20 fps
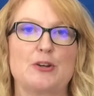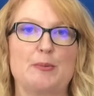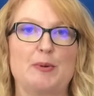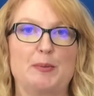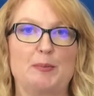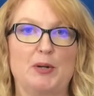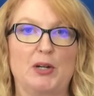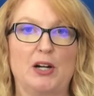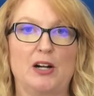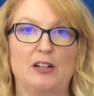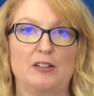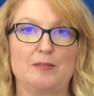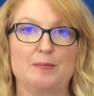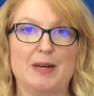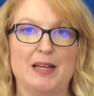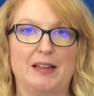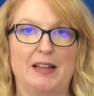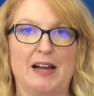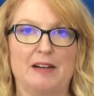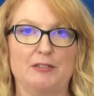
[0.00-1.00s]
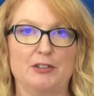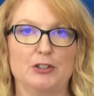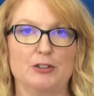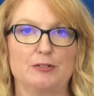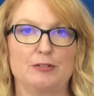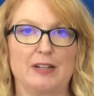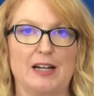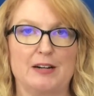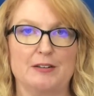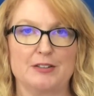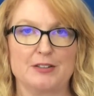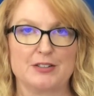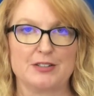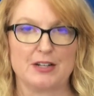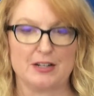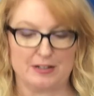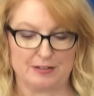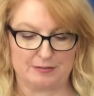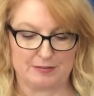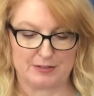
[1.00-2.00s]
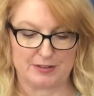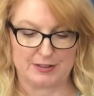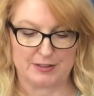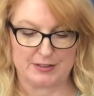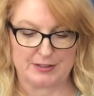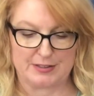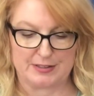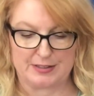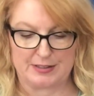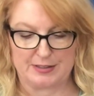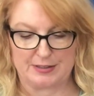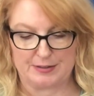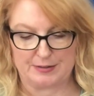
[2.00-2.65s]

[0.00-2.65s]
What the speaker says: going to put all of my lavender flowers on first.